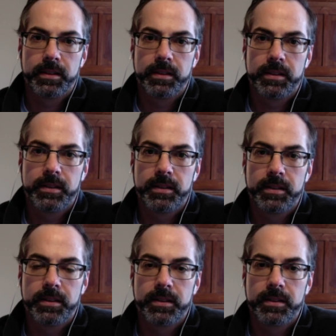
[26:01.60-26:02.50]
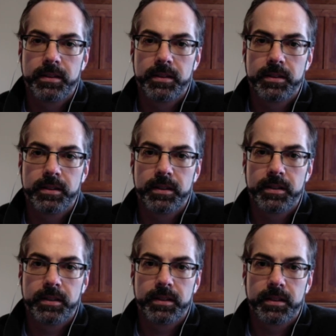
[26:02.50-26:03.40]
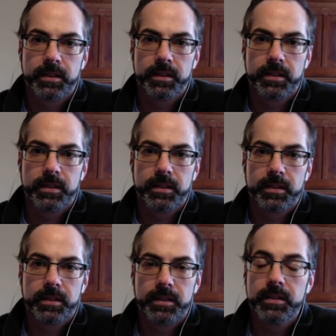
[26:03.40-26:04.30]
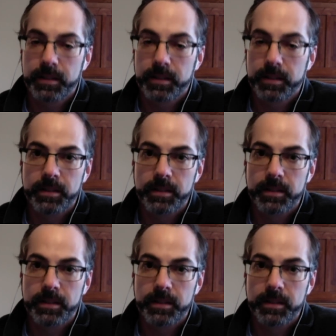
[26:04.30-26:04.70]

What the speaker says: No words are spoken by the person on screen.